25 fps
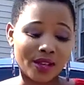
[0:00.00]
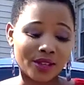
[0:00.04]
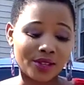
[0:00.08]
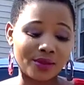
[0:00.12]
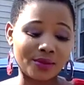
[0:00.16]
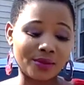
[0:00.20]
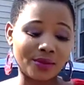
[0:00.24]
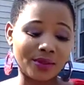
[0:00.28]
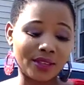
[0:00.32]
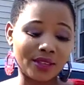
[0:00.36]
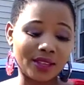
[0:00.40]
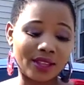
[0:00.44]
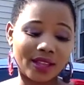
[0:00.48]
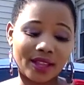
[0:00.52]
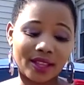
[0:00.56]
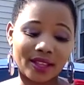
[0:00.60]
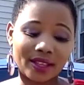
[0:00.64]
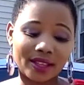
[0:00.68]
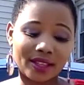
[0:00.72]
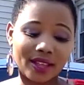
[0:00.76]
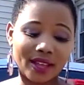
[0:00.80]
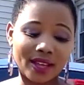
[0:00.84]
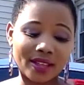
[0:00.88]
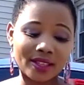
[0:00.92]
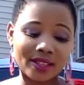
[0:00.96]
To me,
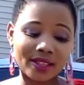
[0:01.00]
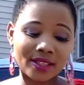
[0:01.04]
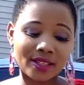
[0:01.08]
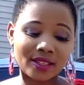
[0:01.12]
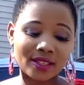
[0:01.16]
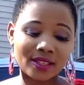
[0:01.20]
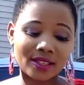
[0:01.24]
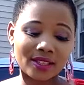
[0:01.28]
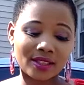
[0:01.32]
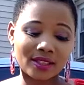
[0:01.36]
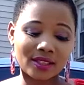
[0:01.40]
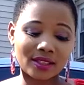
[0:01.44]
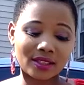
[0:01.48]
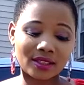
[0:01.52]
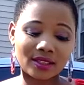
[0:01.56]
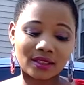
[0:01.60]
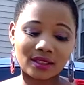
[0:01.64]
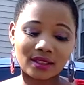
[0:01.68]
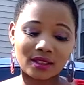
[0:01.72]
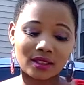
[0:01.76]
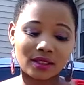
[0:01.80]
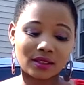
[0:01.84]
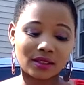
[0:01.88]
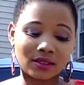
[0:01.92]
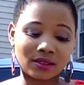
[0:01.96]
like I just
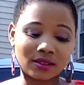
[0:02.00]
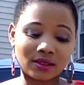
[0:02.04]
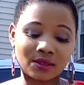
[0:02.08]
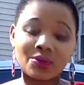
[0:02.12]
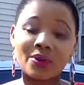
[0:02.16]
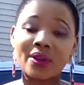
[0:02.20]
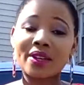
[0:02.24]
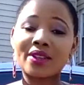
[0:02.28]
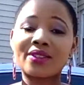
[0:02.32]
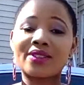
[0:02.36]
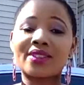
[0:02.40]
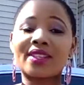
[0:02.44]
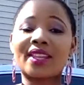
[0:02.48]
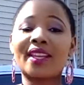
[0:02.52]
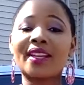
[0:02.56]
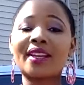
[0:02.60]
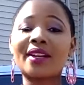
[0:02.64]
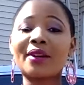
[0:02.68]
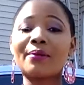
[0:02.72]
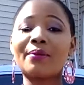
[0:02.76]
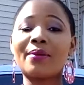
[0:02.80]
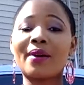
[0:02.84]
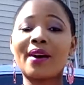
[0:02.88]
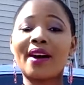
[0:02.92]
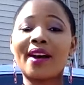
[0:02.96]
when you think
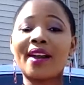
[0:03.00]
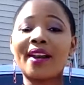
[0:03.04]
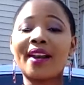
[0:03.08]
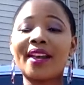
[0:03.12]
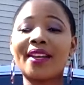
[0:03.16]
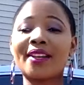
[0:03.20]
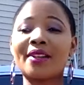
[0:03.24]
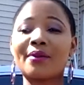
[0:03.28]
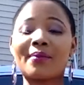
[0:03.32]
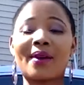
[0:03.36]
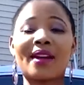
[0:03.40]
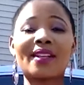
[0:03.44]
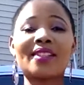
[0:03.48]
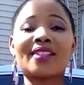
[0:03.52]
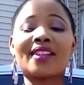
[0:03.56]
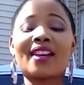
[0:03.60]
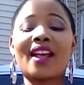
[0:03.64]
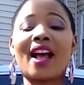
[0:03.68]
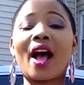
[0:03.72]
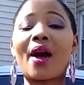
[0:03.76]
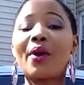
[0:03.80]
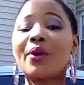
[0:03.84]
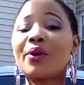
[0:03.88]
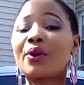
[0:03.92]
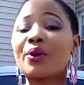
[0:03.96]
about it and imagine
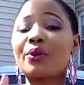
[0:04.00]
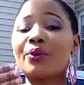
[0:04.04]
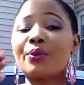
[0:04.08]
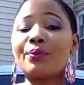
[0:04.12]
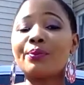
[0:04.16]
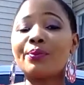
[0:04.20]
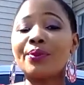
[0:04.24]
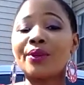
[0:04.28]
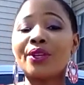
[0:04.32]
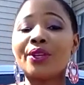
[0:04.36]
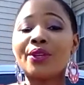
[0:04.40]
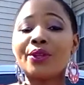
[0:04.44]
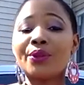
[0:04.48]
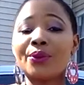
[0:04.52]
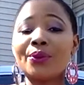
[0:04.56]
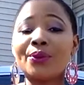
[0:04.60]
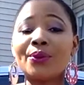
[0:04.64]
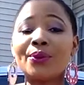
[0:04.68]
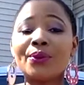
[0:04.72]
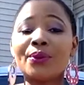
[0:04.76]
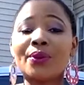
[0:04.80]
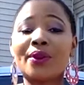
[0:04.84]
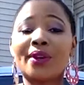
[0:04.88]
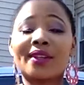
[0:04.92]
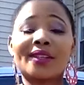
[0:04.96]
how it could be you,
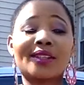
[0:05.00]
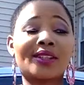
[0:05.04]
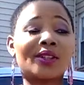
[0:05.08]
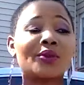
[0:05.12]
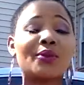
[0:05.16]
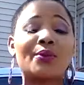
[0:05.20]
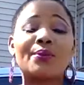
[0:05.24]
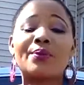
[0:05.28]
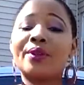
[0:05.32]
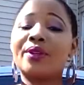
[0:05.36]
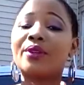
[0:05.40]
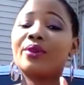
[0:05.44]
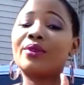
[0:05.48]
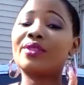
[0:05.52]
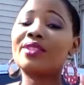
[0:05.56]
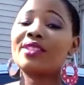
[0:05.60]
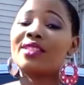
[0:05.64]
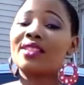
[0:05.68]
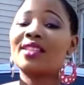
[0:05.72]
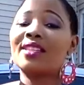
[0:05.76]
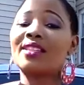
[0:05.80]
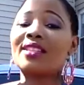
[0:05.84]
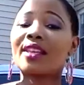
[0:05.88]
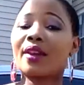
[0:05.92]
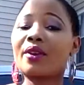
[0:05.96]
or it could be your
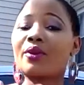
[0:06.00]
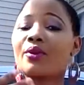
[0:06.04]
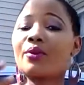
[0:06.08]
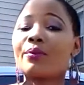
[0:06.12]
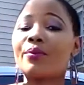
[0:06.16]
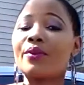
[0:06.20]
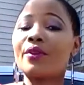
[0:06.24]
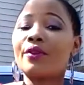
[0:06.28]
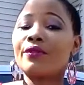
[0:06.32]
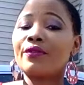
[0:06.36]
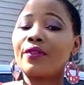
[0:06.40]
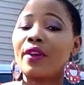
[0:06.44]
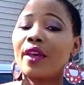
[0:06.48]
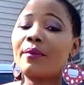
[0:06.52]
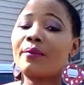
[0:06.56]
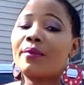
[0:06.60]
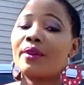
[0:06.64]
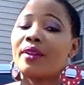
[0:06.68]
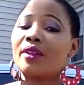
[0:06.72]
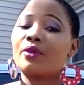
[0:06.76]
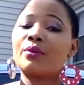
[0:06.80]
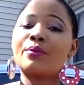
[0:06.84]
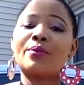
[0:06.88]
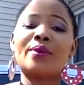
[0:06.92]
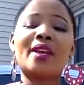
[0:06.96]
sister, it could be your family,
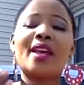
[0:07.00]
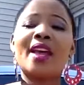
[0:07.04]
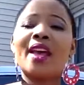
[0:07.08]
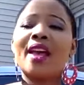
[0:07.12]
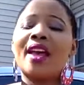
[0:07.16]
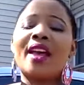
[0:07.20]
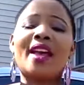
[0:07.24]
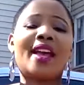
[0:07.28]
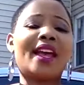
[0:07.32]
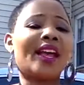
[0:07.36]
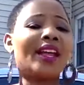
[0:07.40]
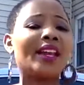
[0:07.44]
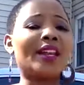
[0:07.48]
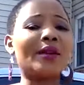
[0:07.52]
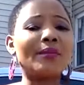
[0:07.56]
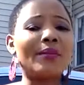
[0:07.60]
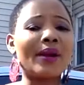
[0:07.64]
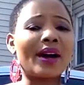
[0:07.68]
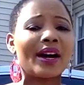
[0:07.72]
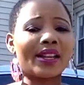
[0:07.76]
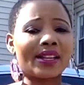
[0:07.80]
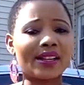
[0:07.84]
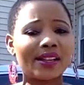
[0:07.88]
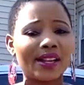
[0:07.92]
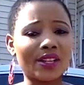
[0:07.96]
it could be
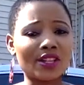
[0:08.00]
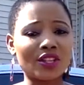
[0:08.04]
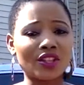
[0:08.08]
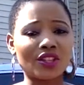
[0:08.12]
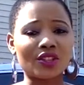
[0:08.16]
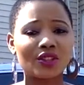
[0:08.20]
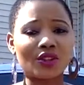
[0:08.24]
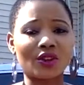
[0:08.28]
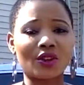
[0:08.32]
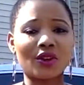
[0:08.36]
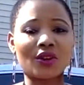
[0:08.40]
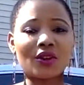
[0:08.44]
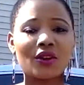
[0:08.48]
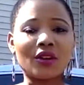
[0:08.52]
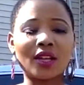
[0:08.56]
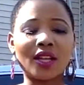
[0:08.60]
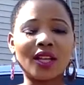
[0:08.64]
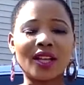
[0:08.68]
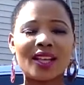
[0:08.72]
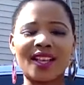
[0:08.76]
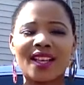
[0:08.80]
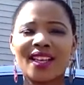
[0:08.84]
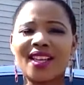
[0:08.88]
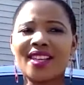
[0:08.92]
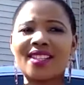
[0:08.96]
anybody that you know,
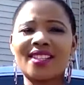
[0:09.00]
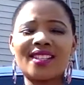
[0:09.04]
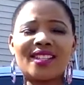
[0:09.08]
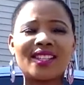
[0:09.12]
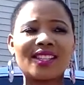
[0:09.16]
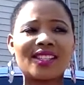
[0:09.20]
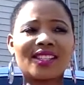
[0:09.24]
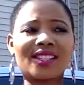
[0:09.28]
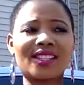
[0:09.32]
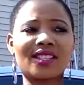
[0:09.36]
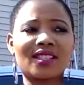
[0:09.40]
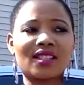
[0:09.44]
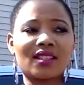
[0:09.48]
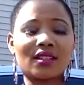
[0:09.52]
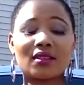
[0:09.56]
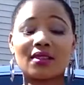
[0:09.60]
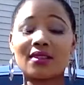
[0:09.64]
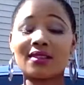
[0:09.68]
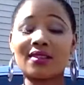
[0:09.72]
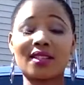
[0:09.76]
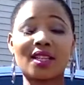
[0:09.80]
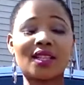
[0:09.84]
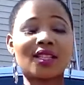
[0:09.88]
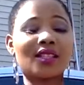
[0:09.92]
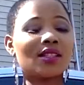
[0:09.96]
it's
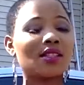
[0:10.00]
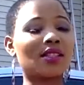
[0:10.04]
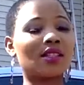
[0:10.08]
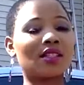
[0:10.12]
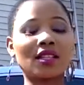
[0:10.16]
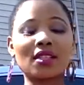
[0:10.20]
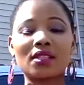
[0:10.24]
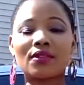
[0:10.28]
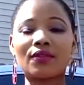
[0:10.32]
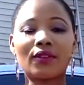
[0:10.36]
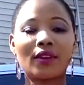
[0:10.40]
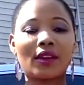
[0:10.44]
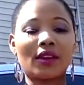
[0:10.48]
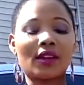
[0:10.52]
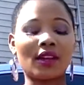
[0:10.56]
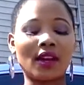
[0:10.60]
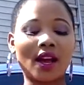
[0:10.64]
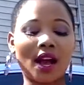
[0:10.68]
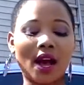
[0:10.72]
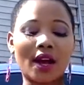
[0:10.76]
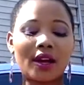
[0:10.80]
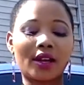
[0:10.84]
just very